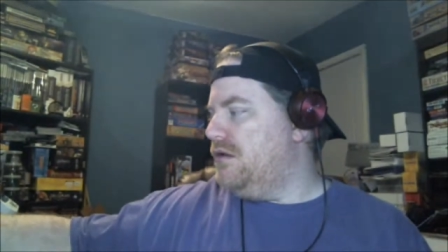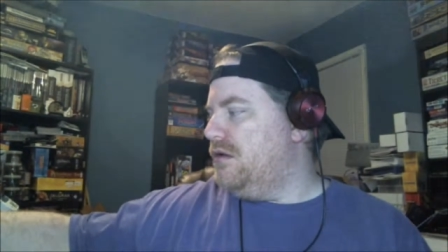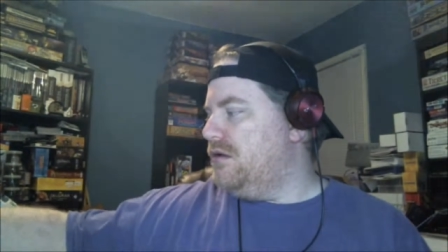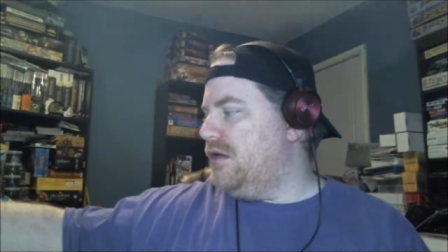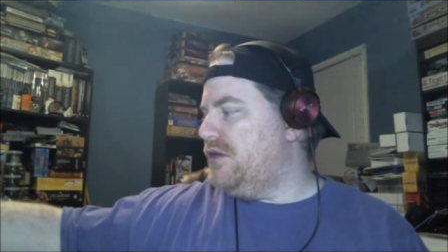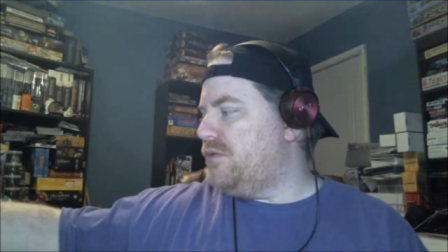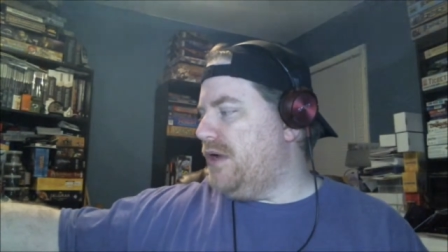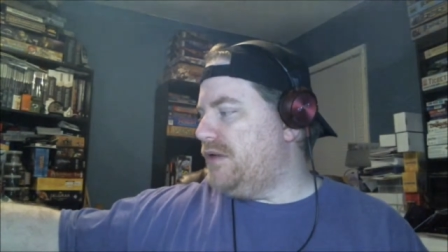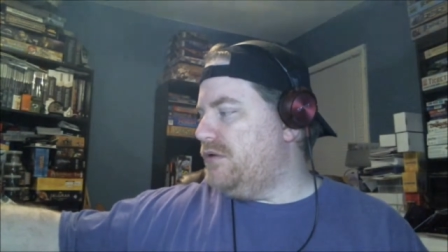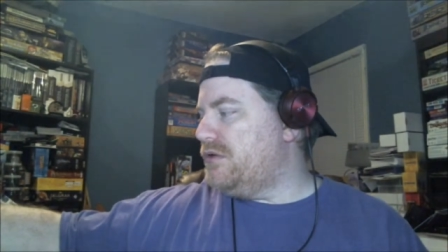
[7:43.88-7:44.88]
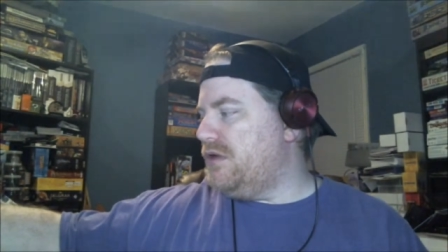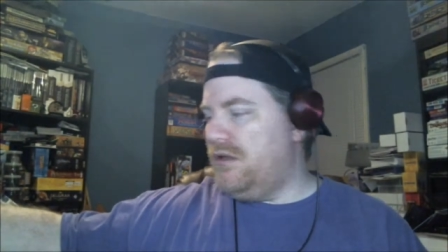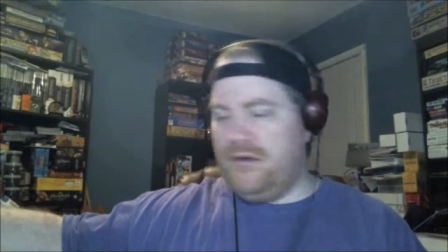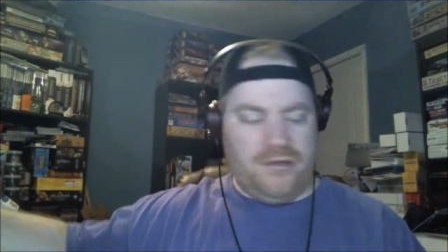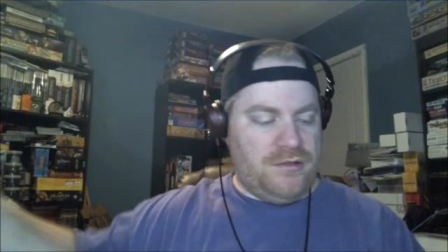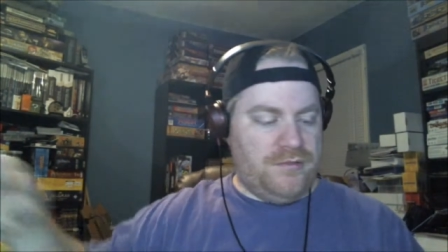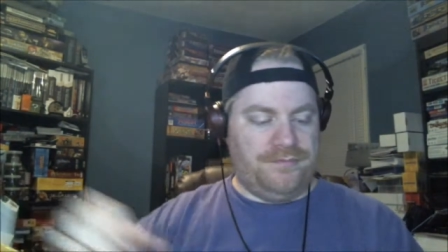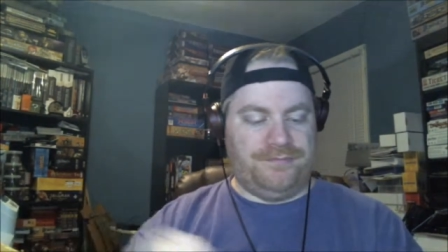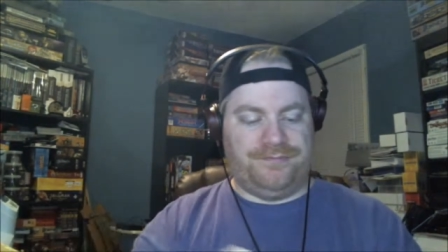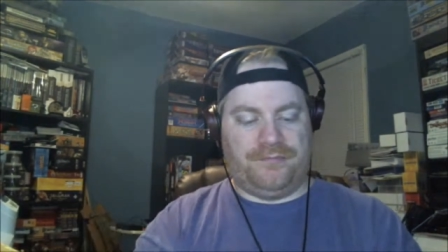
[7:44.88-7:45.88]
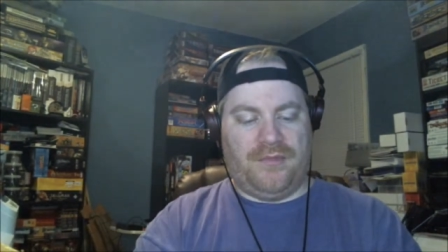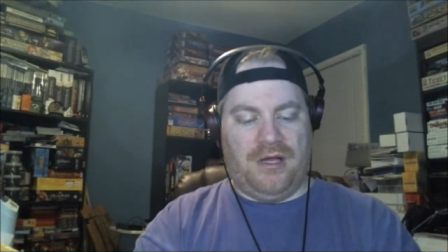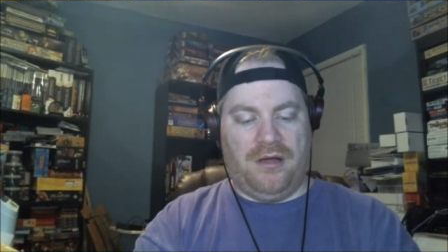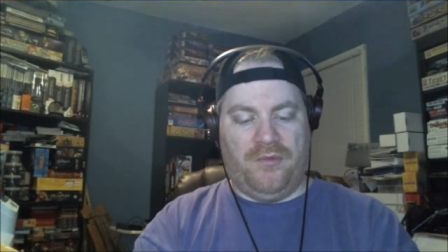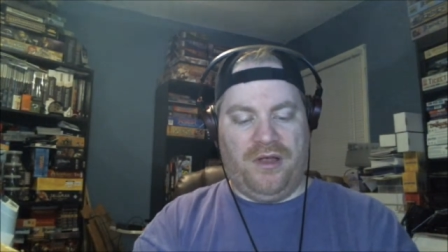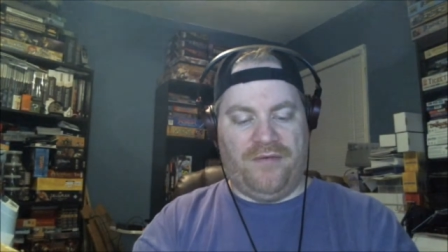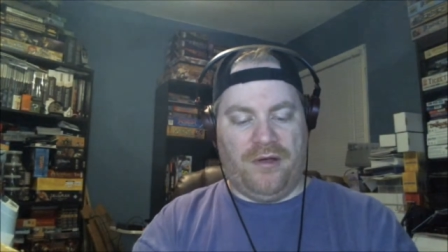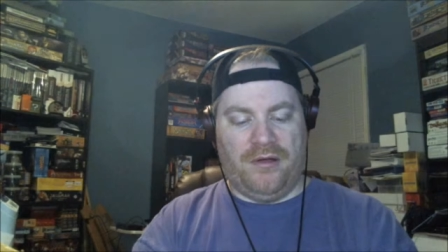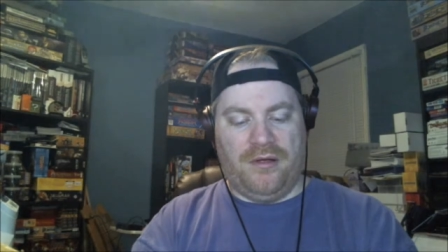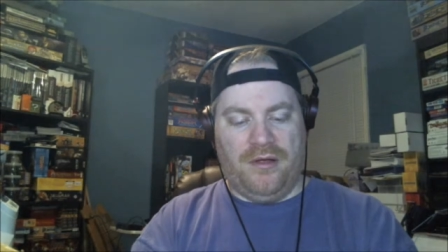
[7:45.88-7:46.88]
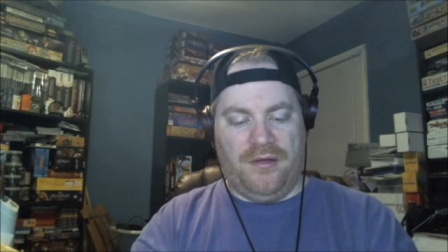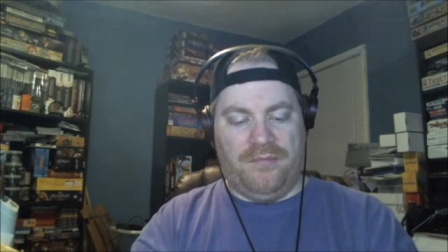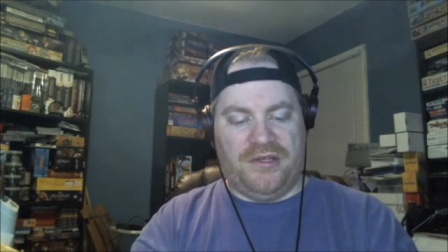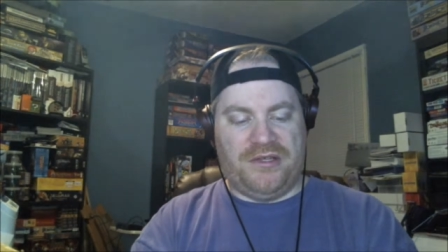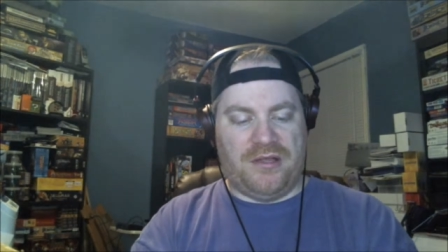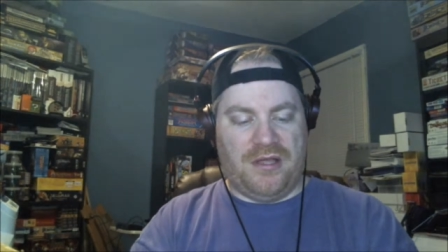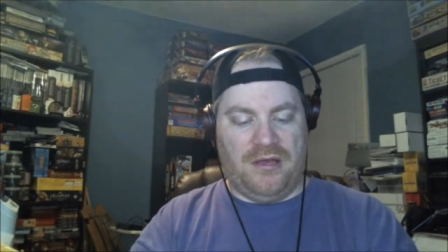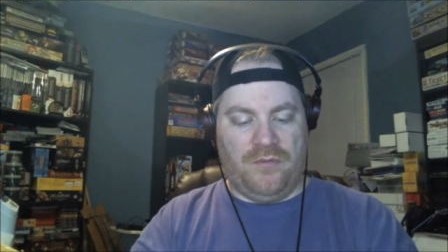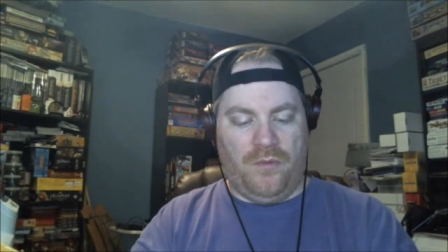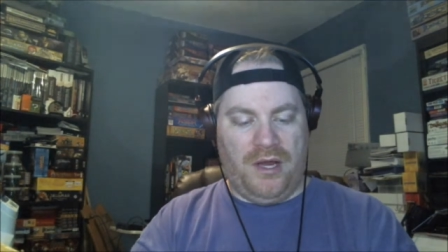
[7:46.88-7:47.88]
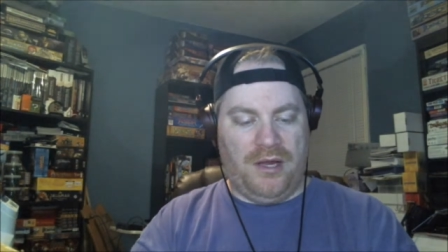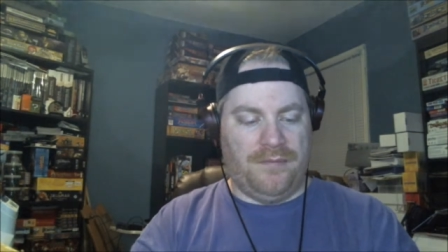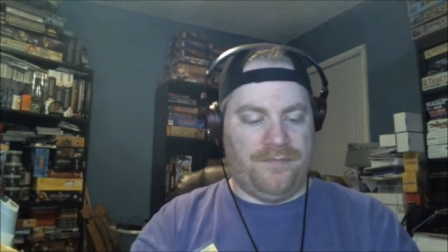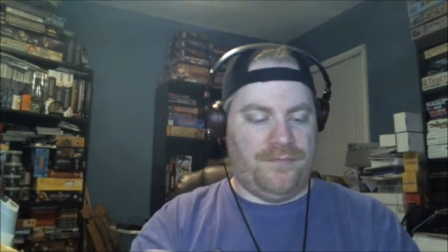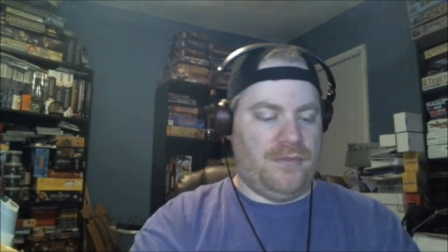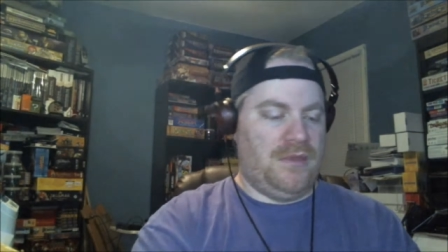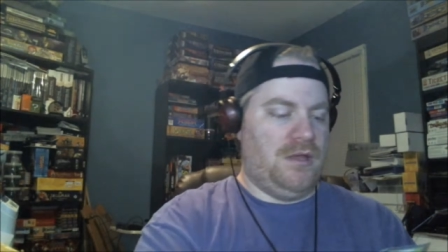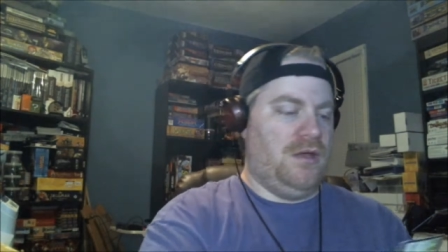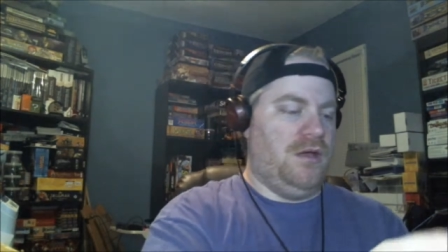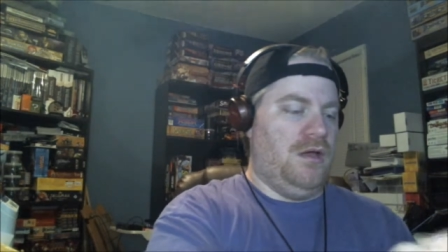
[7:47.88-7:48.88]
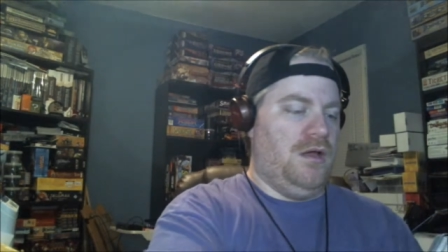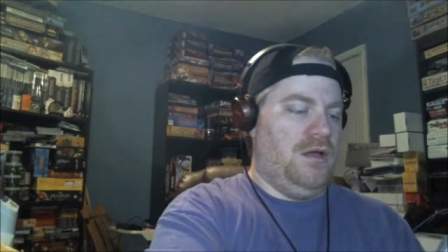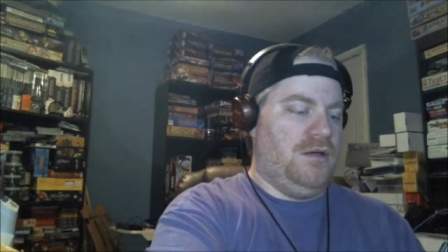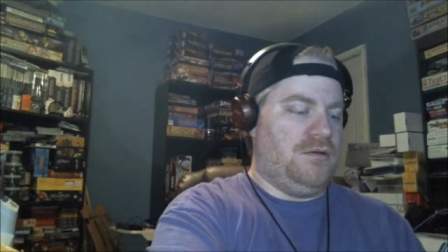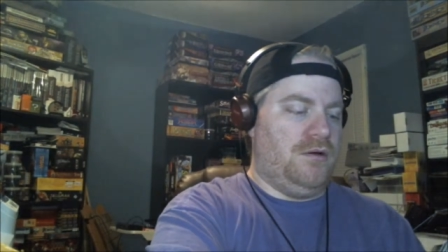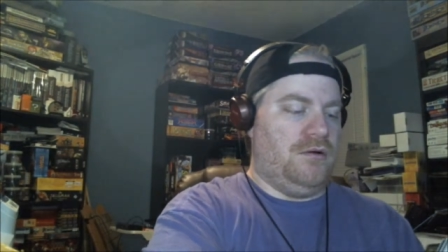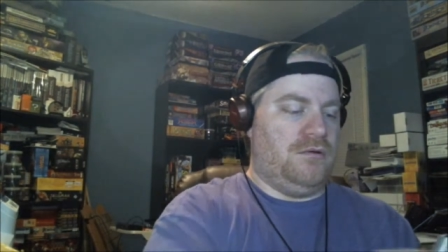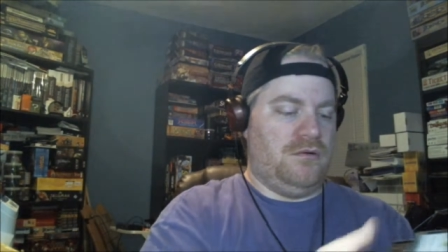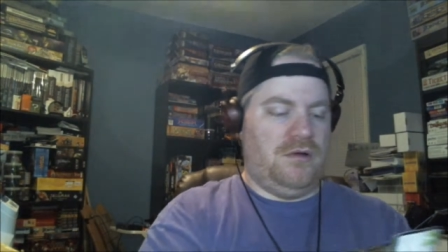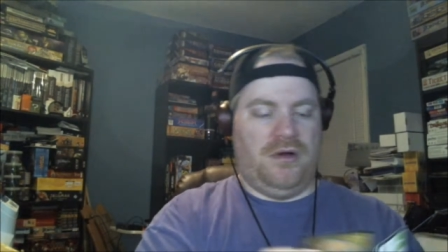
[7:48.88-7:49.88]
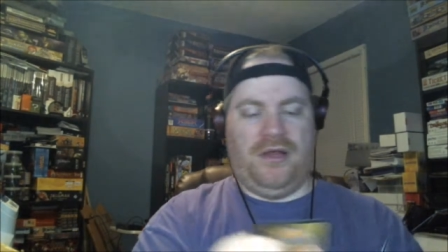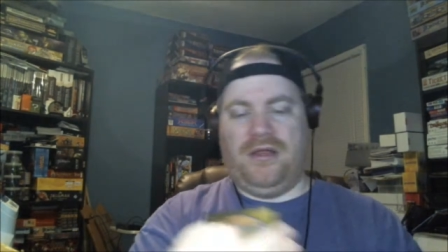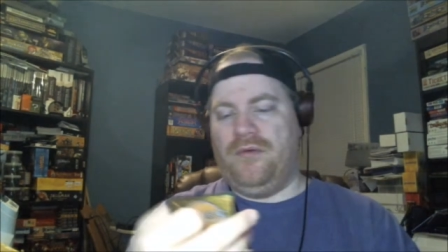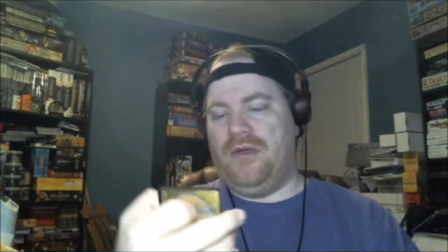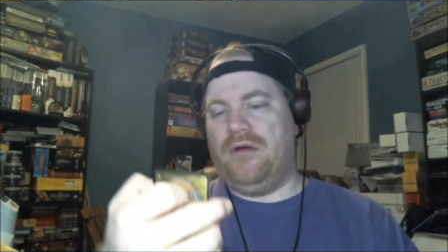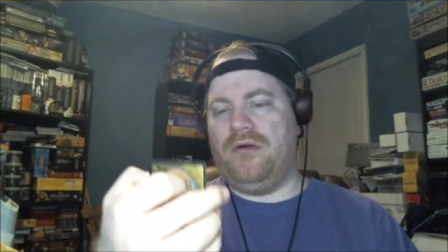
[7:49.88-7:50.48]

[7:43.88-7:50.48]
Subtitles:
Nice Rakdos colors. We have a Mystic of the Hidden Way. So, alright, here we go.